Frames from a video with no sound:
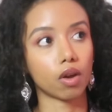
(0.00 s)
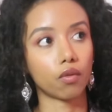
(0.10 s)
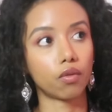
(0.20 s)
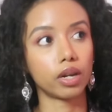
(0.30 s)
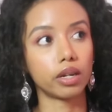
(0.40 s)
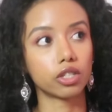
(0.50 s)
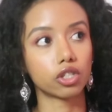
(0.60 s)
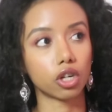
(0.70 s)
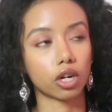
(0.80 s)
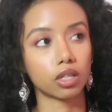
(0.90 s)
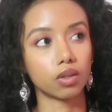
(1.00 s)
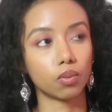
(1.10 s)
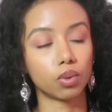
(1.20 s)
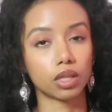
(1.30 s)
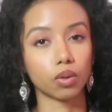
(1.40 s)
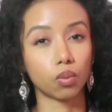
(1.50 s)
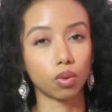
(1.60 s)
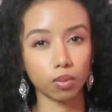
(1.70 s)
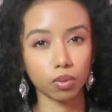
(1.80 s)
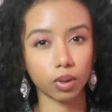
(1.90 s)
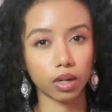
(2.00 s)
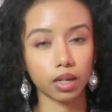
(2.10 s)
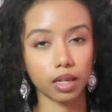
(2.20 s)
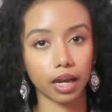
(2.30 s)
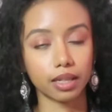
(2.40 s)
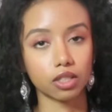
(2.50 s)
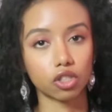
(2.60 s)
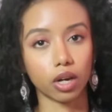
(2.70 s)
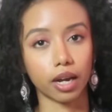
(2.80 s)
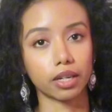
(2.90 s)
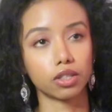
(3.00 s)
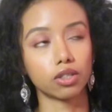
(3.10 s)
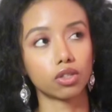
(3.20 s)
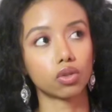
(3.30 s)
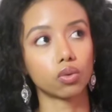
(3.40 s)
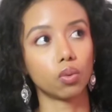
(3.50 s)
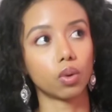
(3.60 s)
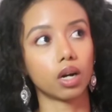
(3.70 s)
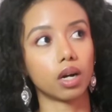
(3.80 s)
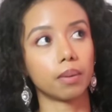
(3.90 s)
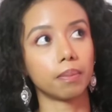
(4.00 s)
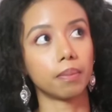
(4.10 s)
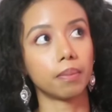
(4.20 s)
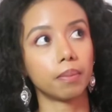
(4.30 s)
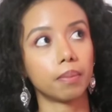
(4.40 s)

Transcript: really start with womb work and trying to um,